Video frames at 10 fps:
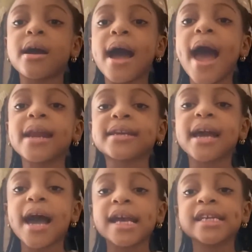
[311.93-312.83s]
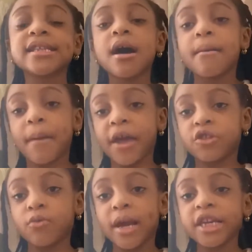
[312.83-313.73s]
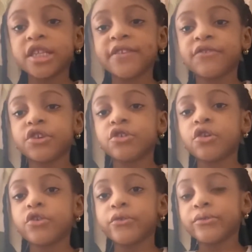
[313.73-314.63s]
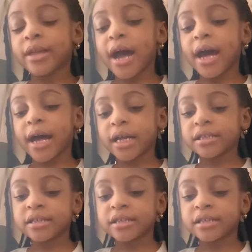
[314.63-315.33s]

and guys, by the way, if you know that